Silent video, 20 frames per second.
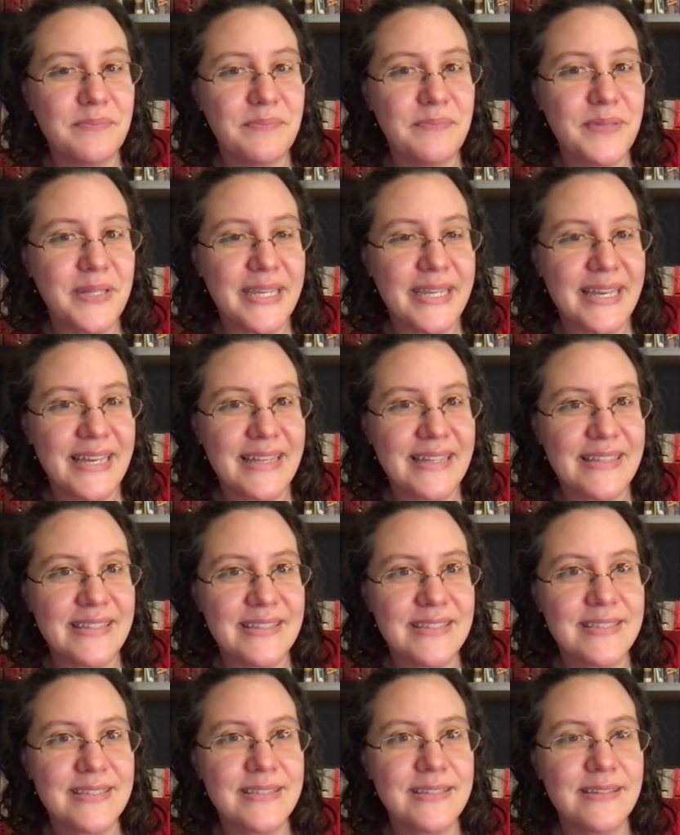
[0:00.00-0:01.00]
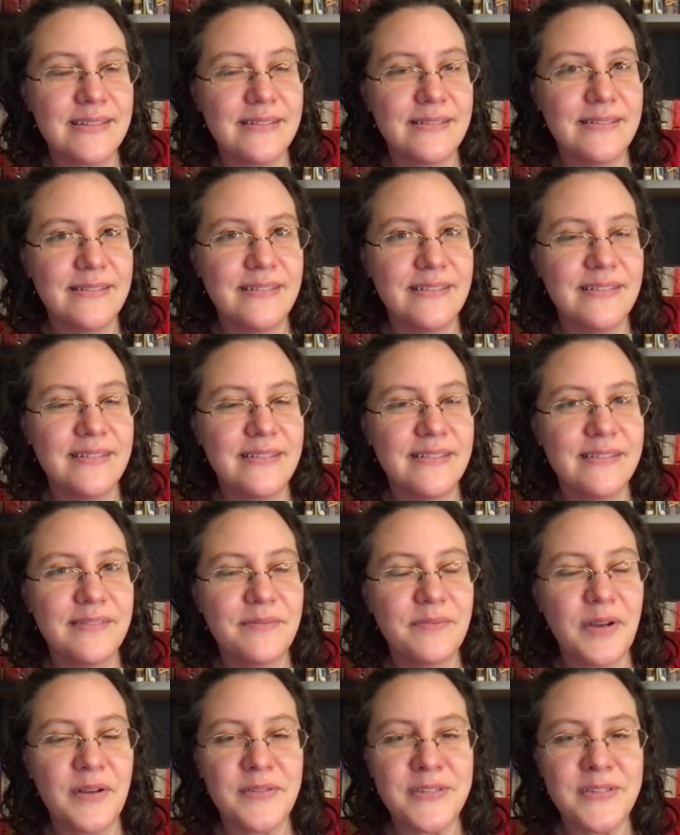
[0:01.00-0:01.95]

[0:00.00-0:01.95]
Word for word: because of